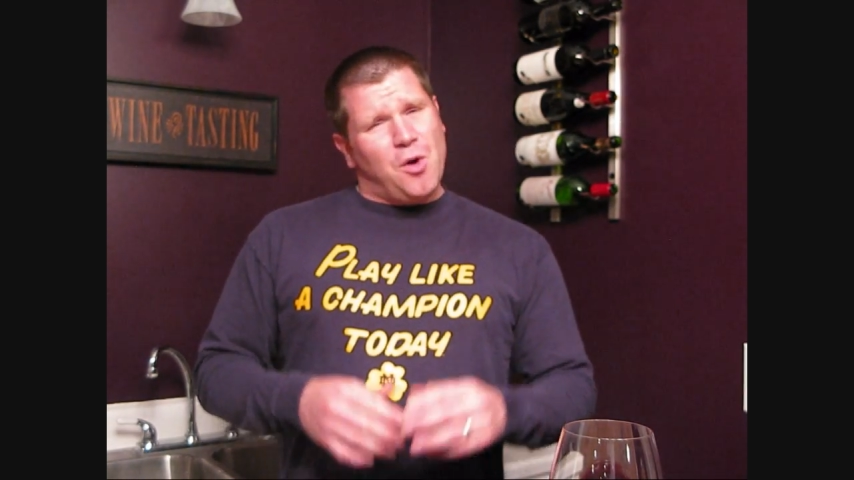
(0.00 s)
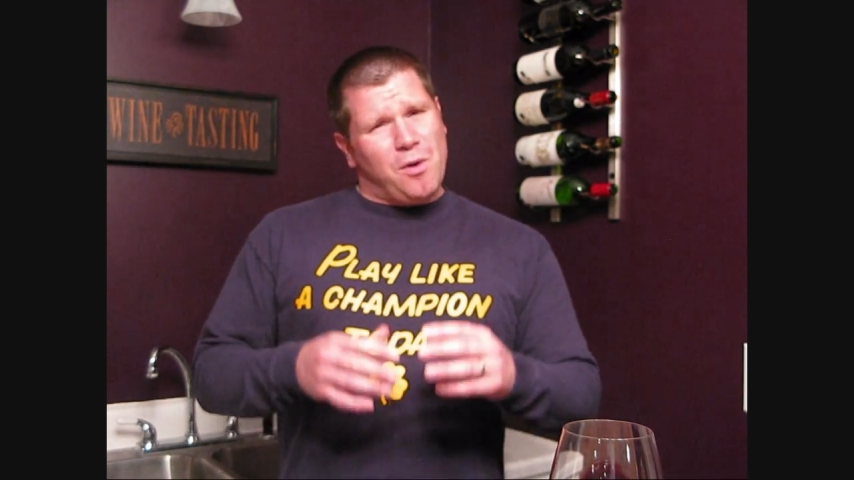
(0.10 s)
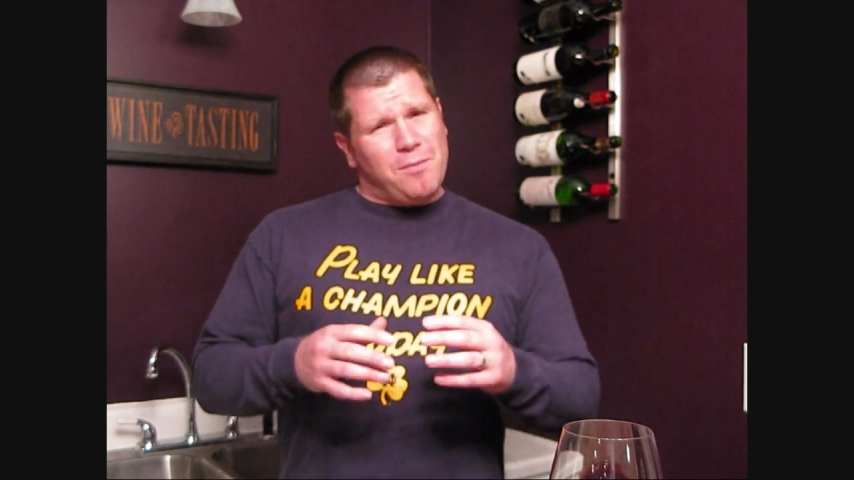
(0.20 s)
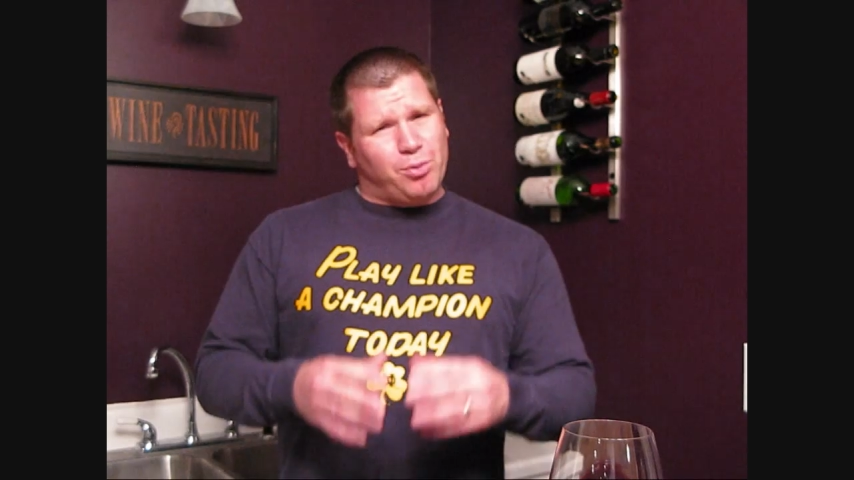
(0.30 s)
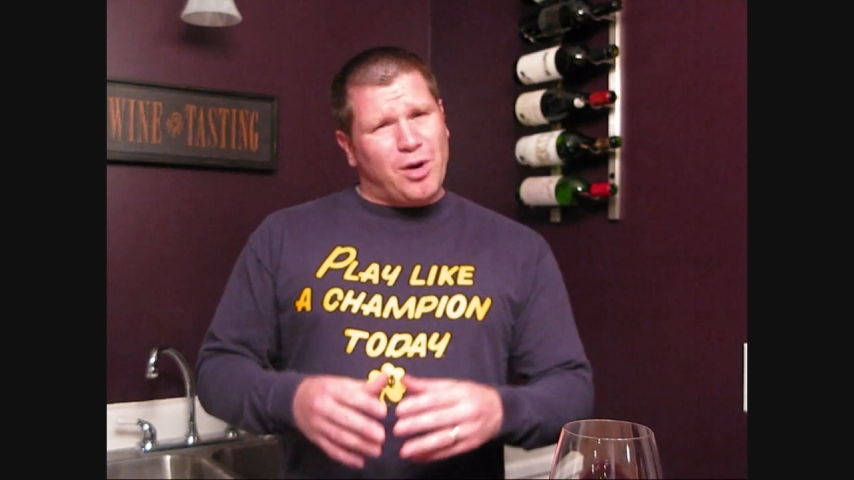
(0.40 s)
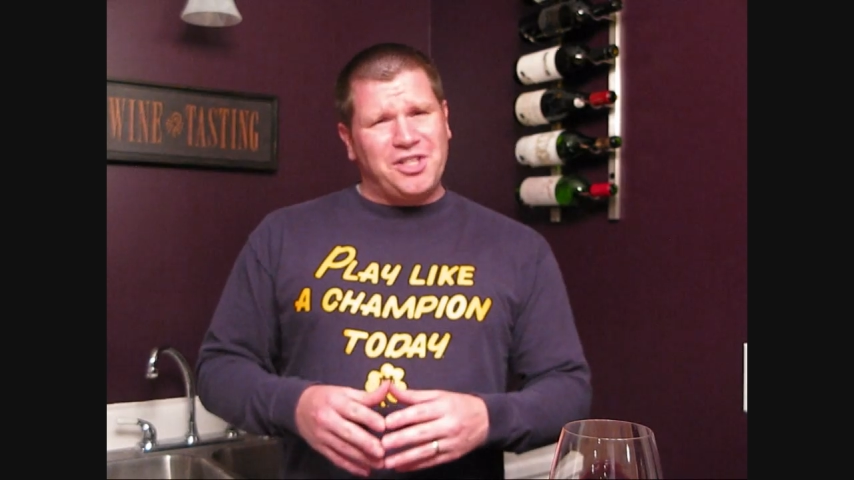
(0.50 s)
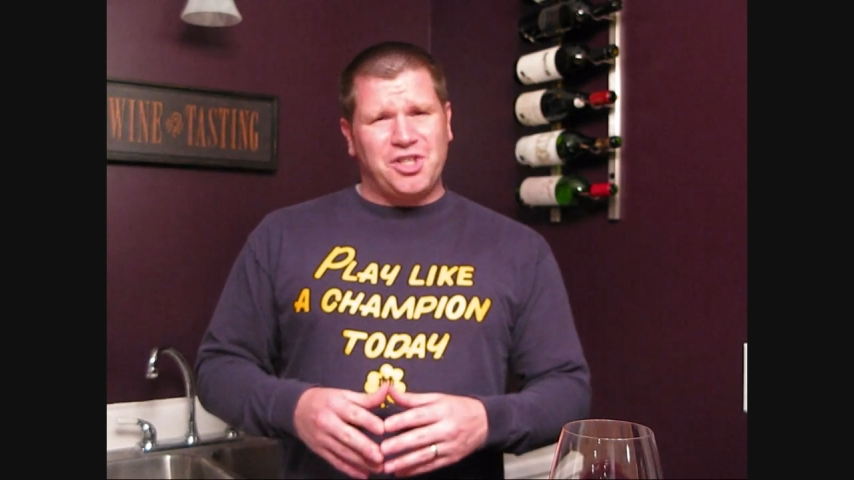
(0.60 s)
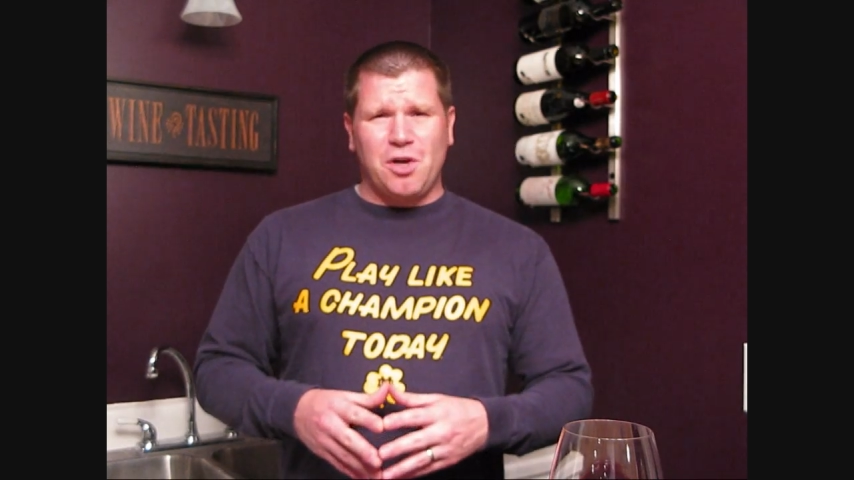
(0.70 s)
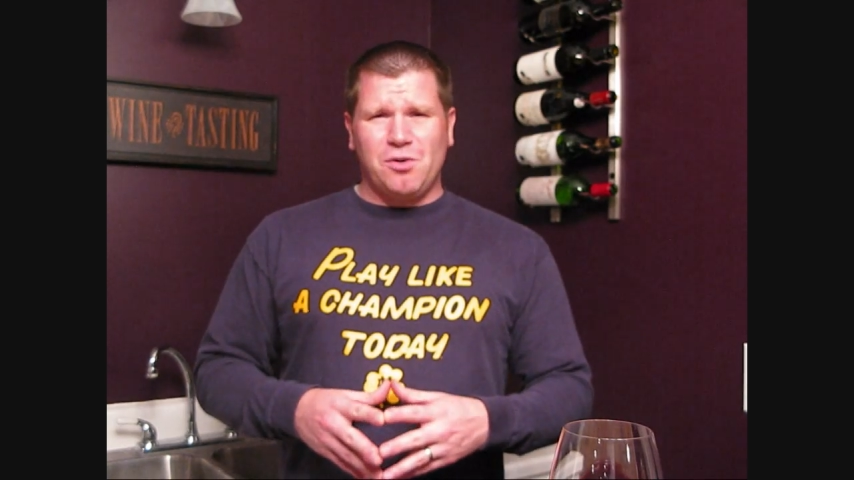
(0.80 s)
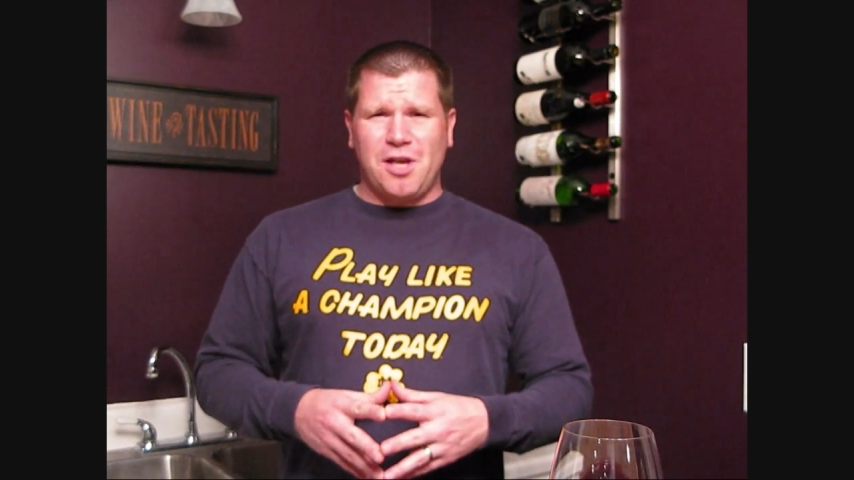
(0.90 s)
When Brett
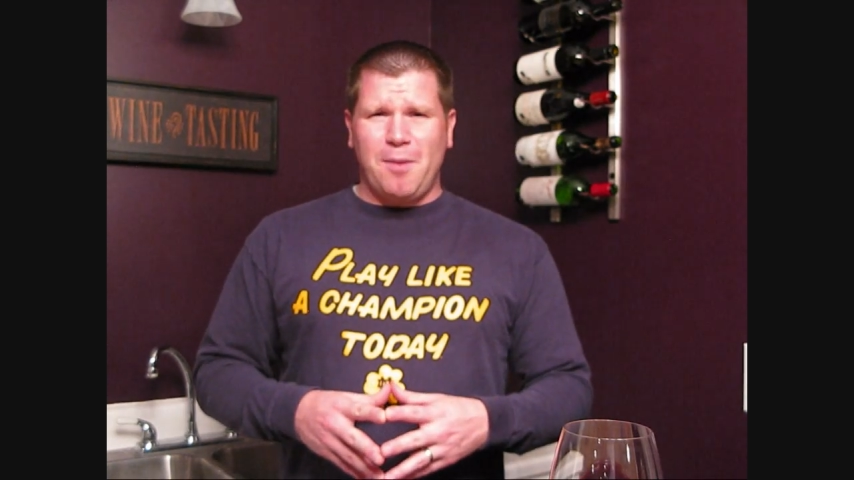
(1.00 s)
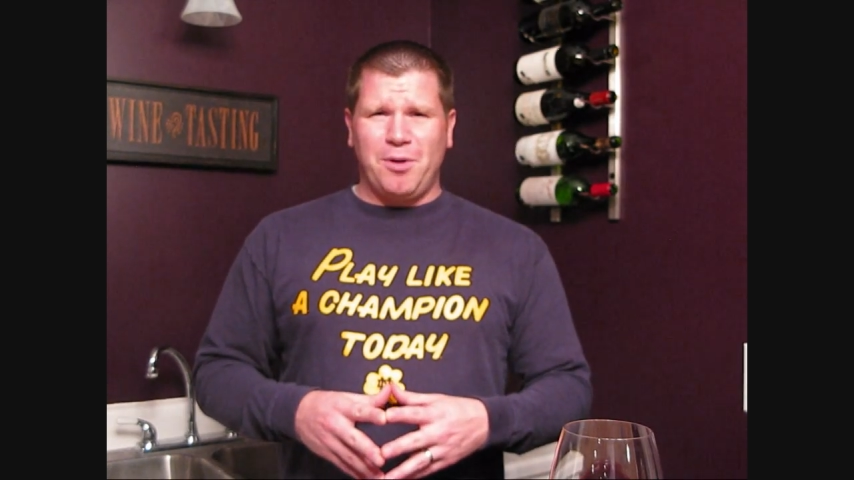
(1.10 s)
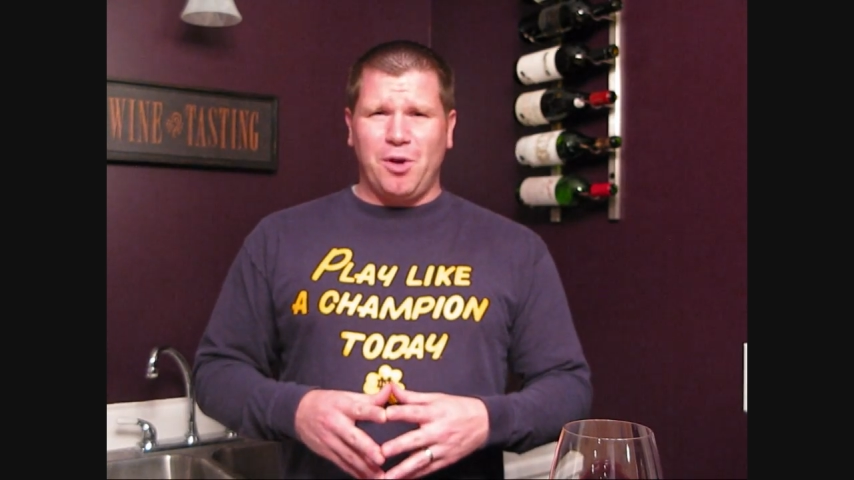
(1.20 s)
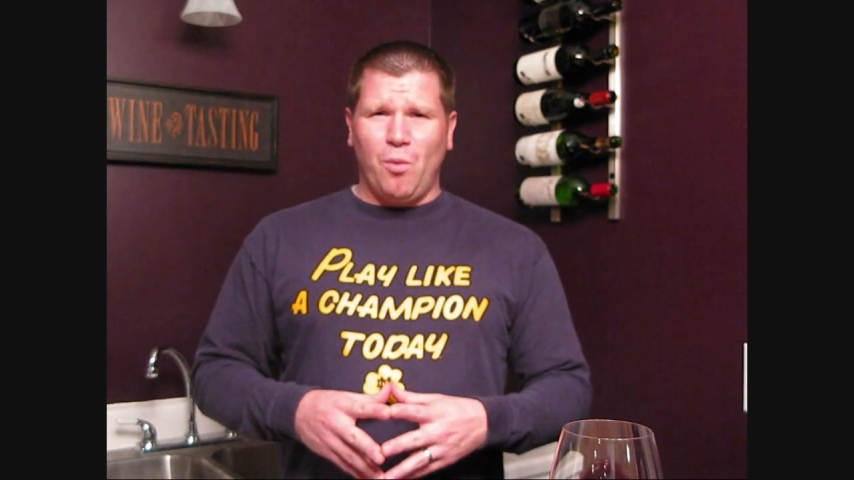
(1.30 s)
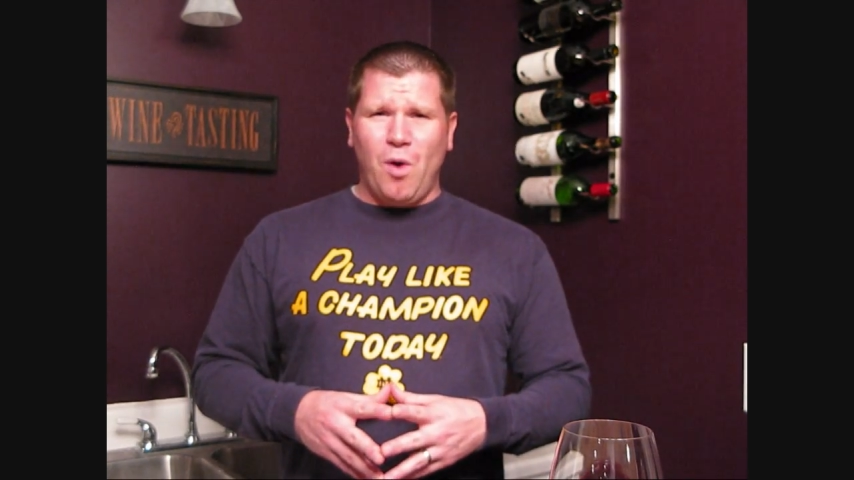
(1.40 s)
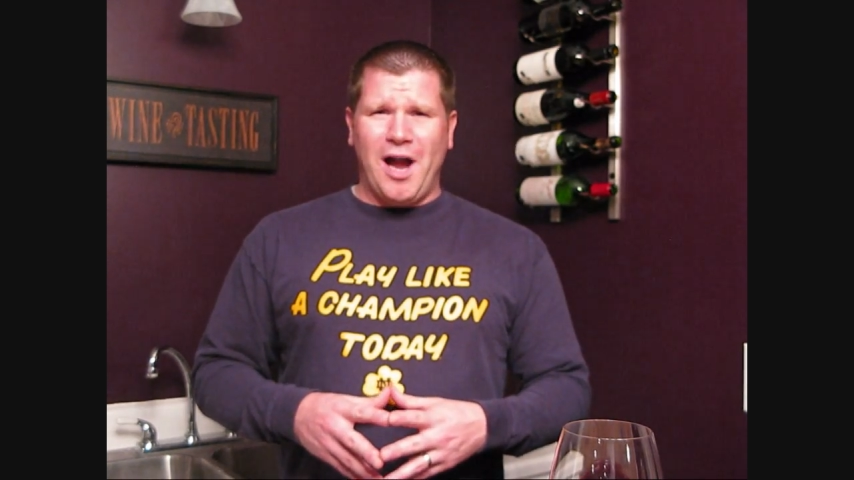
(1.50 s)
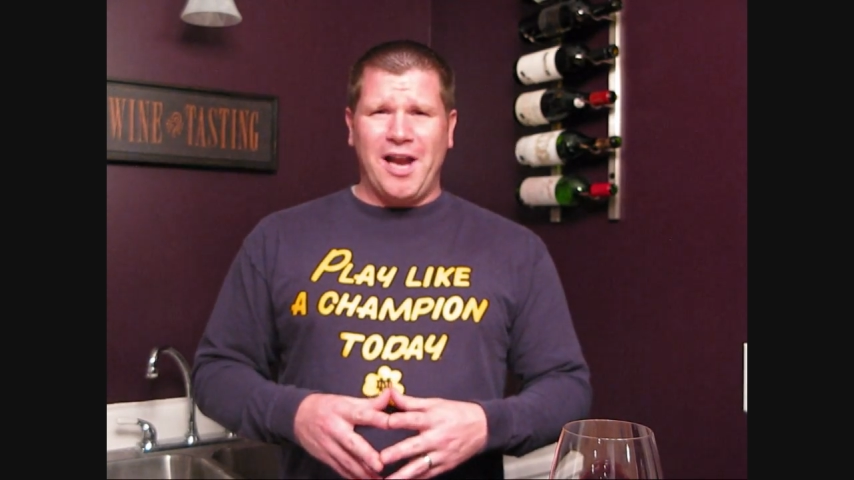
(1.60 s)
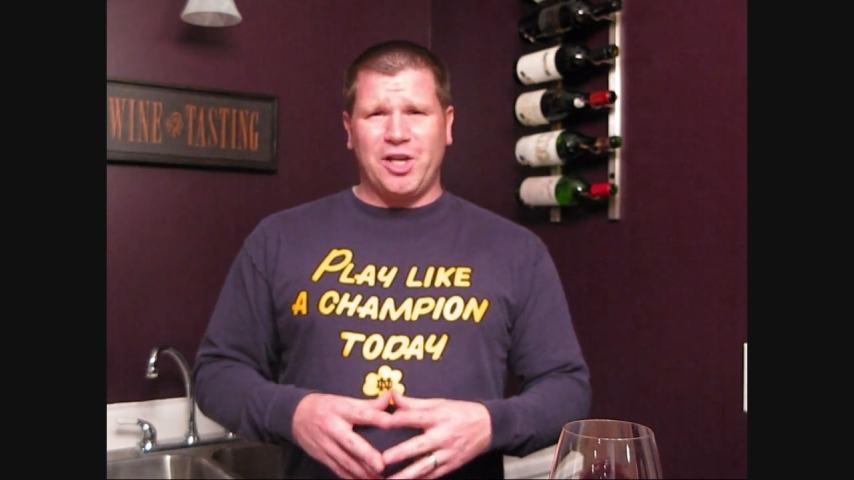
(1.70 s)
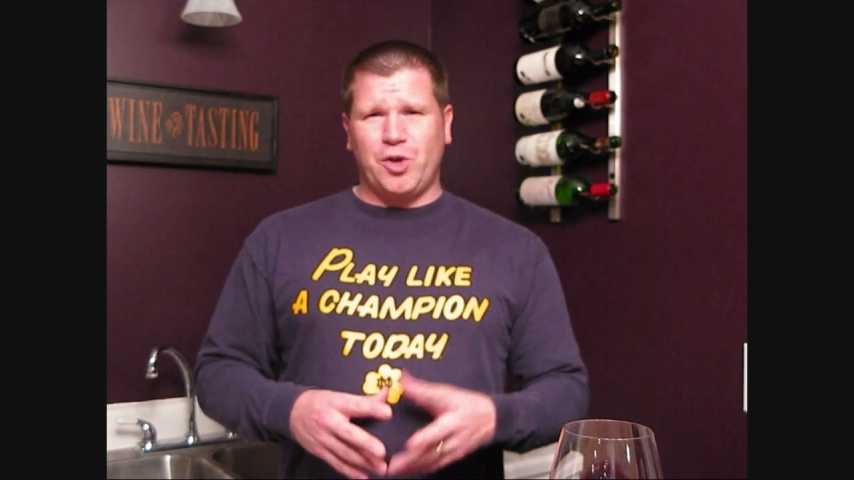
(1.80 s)
shows up in a wine,